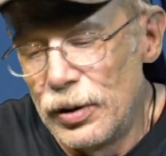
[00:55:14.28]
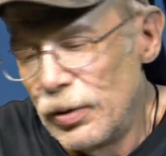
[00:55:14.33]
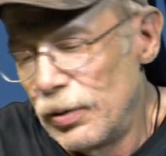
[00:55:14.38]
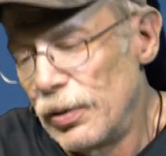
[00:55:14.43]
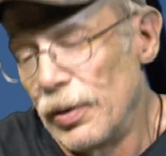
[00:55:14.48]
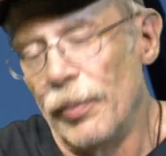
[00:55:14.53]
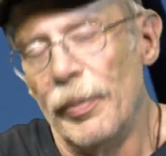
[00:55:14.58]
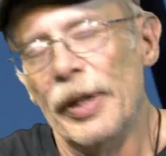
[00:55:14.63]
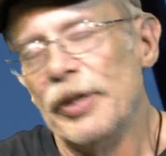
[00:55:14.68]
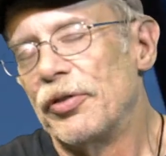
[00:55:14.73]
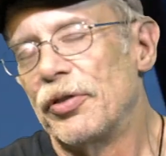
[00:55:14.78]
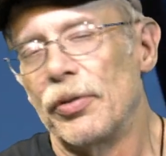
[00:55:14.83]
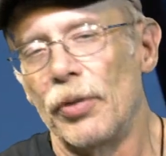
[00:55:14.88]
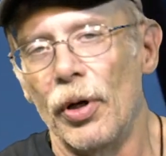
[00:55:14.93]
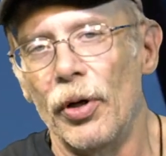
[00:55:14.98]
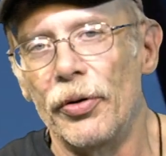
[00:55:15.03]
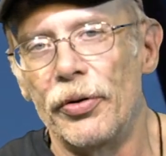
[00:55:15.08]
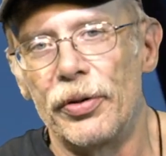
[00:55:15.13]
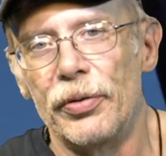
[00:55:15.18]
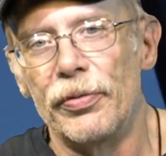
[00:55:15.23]
best
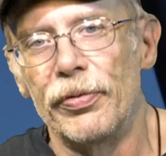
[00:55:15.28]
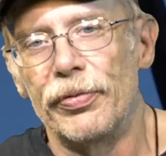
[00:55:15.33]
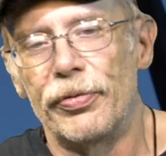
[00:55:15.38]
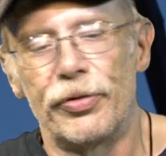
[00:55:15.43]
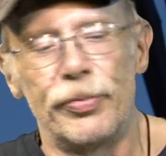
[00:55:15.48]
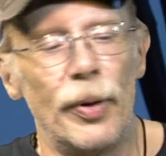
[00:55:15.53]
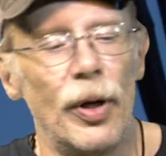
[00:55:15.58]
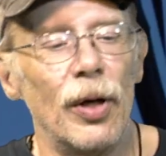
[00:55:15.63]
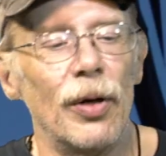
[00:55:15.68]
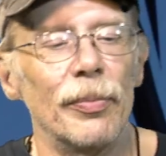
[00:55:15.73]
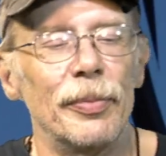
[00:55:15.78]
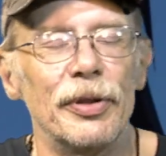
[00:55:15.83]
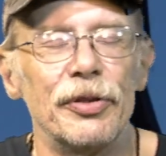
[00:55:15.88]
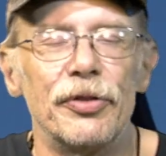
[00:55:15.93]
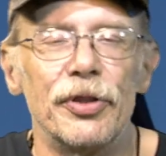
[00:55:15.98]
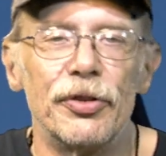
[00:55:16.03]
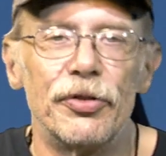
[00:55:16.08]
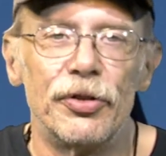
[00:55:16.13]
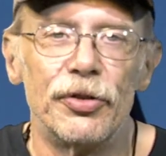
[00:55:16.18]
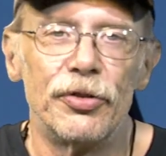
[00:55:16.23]
growth of small
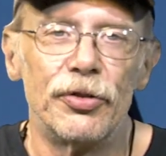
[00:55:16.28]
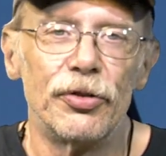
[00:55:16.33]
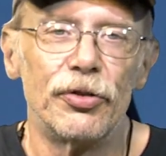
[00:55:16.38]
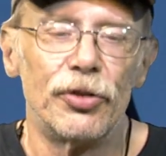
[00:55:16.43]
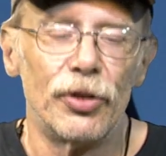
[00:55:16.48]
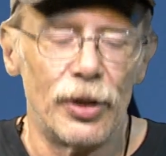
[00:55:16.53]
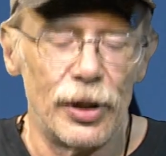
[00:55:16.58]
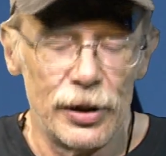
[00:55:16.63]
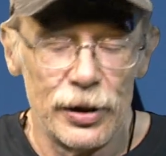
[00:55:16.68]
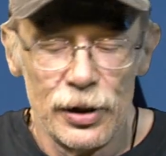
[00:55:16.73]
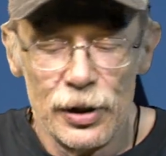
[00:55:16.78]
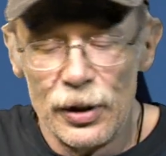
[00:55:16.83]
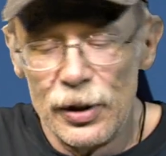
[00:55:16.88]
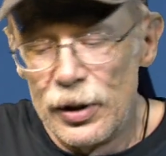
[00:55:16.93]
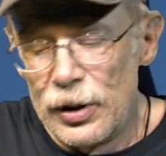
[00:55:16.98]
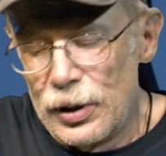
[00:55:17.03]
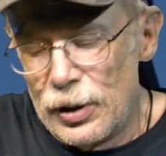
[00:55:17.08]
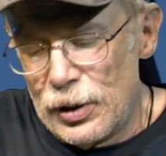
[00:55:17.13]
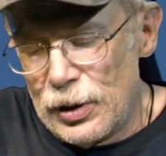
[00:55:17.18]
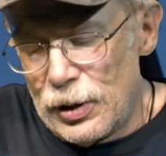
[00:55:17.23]
businesses and so on.
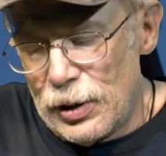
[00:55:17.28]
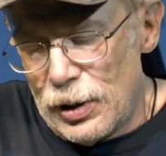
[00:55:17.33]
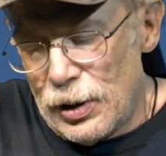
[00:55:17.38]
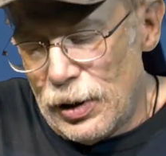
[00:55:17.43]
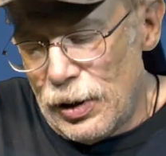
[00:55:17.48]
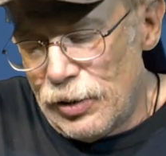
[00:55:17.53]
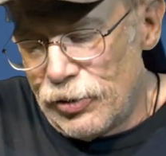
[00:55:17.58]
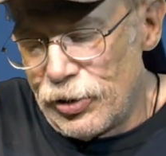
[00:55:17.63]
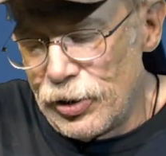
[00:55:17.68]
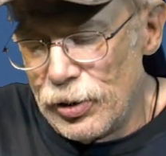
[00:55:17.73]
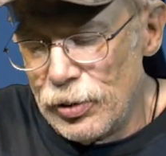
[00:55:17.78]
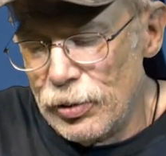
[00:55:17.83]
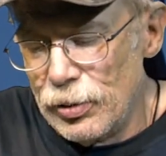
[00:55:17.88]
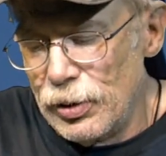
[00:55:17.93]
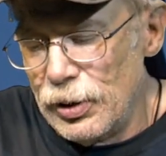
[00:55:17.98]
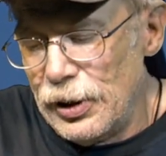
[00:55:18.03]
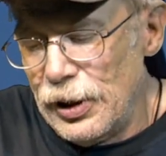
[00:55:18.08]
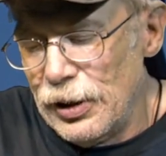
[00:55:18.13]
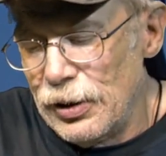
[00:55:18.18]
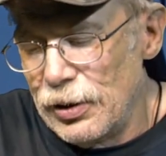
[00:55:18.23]

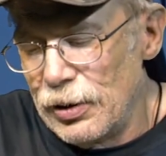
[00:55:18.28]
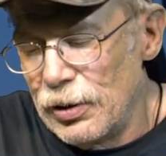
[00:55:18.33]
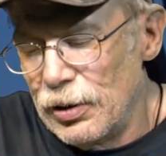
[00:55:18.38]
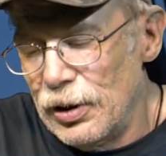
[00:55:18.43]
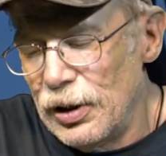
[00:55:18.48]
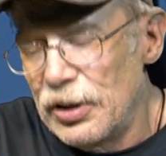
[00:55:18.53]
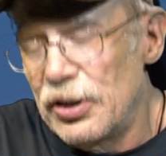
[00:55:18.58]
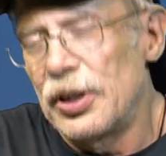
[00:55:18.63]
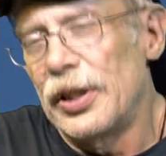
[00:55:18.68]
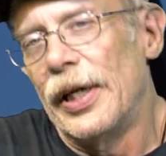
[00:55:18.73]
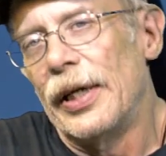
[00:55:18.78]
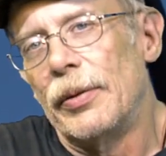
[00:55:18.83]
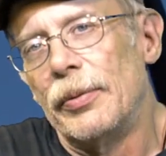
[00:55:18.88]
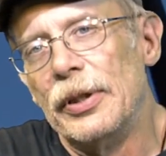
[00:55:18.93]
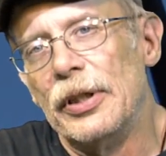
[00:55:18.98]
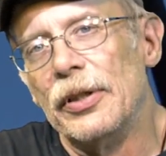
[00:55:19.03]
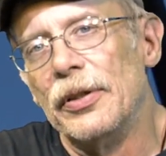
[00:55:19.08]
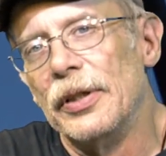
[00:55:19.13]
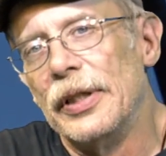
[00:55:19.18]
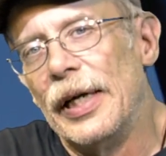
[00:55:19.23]
So it looks like
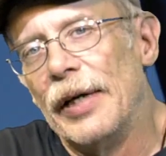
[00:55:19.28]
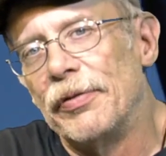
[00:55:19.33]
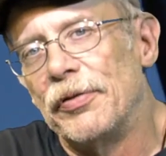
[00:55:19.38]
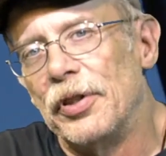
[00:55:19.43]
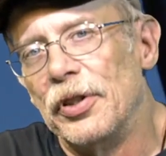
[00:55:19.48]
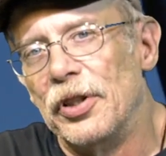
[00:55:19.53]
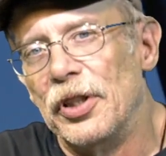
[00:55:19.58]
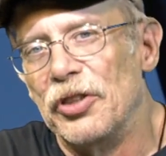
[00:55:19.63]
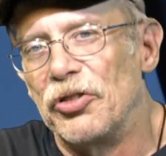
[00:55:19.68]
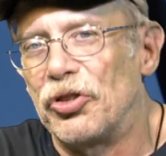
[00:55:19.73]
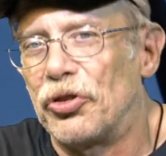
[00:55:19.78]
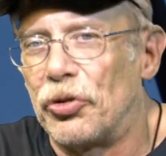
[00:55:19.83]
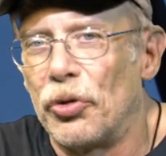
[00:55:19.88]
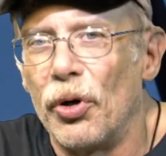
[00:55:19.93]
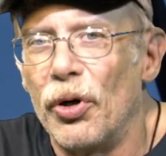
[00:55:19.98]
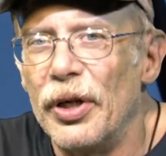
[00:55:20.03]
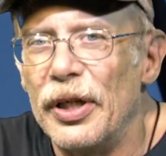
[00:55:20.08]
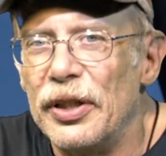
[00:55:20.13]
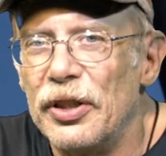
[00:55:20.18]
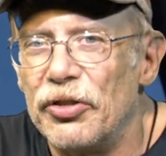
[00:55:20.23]
we don't have to
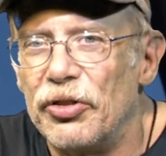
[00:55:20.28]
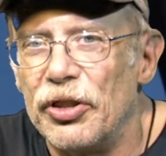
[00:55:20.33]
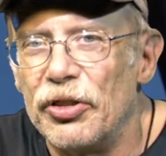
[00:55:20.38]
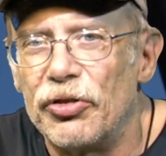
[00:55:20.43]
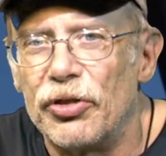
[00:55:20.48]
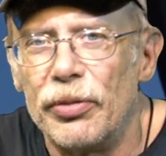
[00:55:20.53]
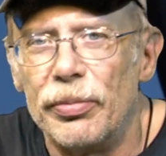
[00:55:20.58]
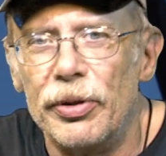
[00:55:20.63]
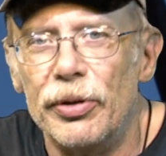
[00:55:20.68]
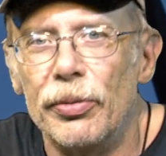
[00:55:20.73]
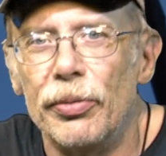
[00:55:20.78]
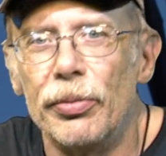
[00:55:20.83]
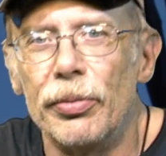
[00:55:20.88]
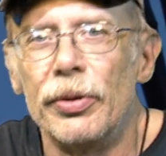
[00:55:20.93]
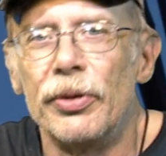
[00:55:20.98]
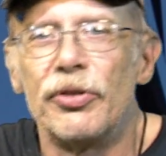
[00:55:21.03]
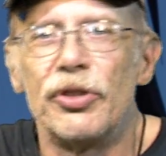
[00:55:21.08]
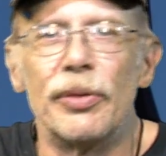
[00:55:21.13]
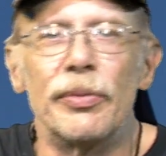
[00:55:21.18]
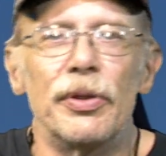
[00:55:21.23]
destroy the system.
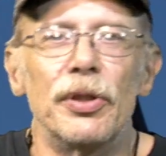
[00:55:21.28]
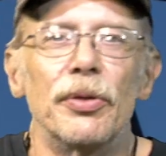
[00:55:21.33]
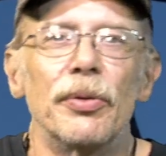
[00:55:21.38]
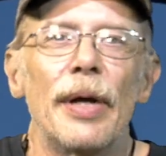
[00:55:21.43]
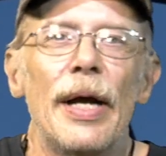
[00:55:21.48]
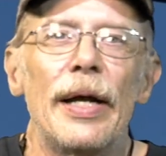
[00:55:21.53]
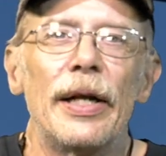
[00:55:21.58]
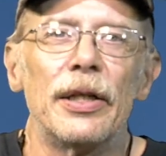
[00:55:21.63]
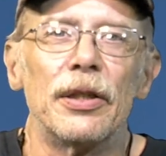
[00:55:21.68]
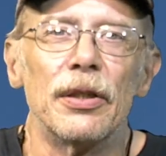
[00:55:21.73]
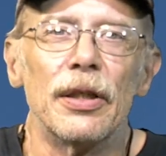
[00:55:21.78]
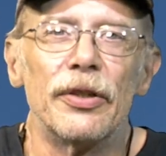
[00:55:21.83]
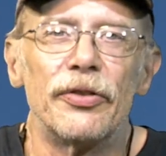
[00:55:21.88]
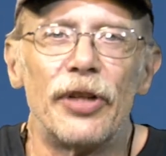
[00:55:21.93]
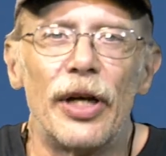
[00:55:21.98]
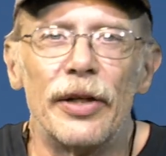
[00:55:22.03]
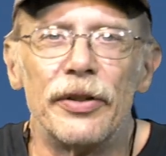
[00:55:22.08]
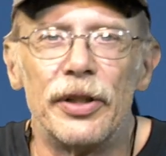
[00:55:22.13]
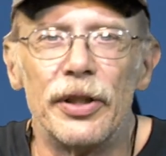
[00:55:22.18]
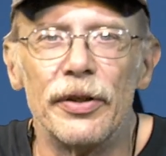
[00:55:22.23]
Some of you radicals
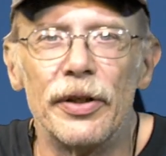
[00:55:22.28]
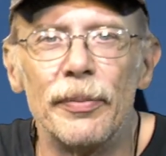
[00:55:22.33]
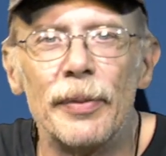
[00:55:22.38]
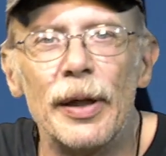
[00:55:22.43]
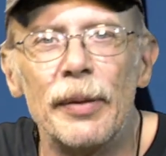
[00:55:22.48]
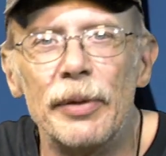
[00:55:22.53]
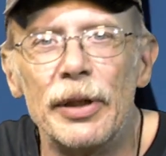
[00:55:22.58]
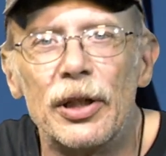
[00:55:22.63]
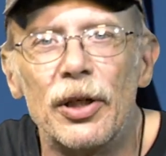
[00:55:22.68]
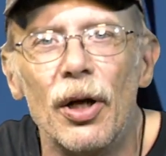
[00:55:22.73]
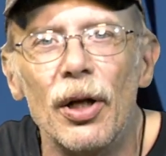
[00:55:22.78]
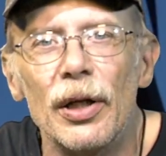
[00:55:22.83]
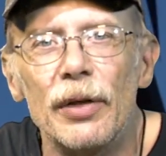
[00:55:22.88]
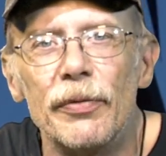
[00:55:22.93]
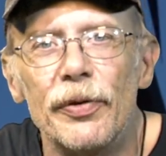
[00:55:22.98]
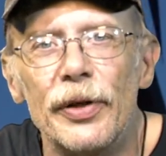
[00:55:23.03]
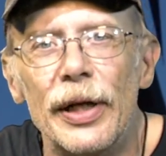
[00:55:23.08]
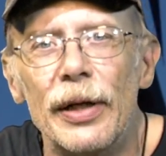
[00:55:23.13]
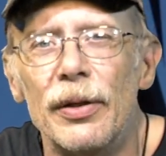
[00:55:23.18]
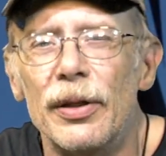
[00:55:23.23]
out there that might be
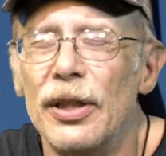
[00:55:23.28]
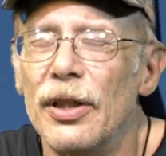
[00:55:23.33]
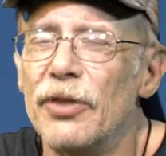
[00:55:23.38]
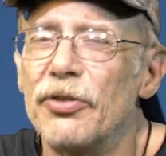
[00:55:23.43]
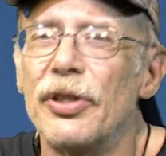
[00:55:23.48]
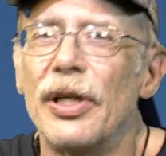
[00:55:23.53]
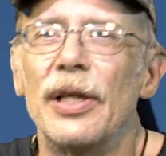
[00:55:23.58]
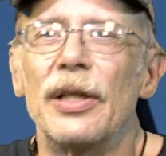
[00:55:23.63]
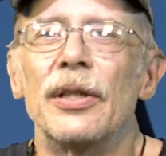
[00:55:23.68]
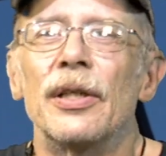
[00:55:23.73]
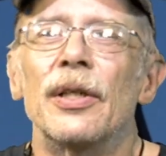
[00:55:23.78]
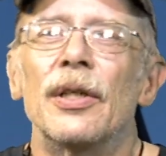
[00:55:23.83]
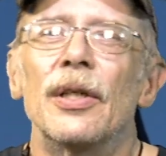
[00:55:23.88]
calling for that, it looks like